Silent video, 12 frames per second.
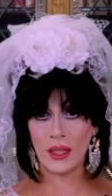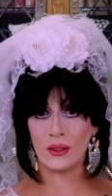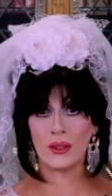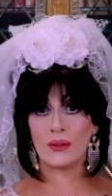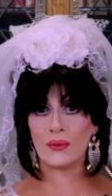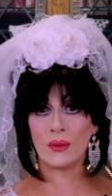
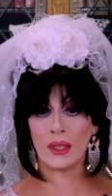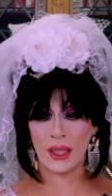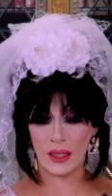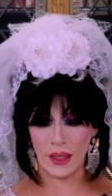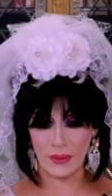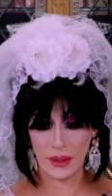just really
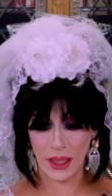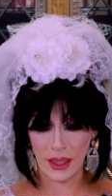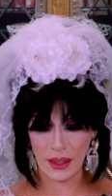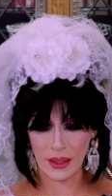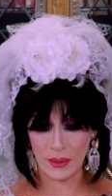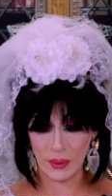love it
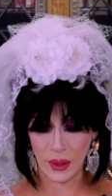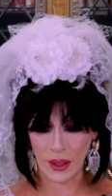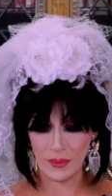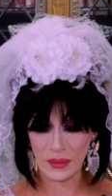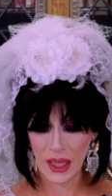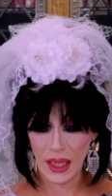at this point.
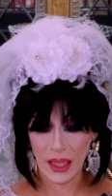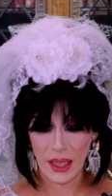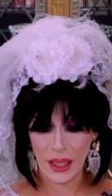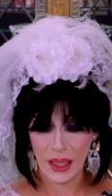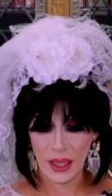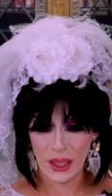
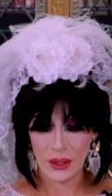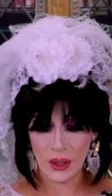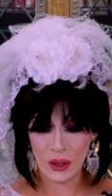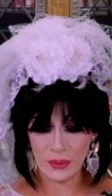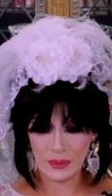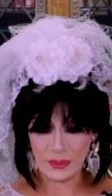
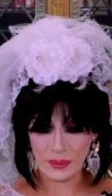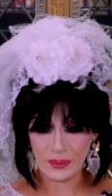So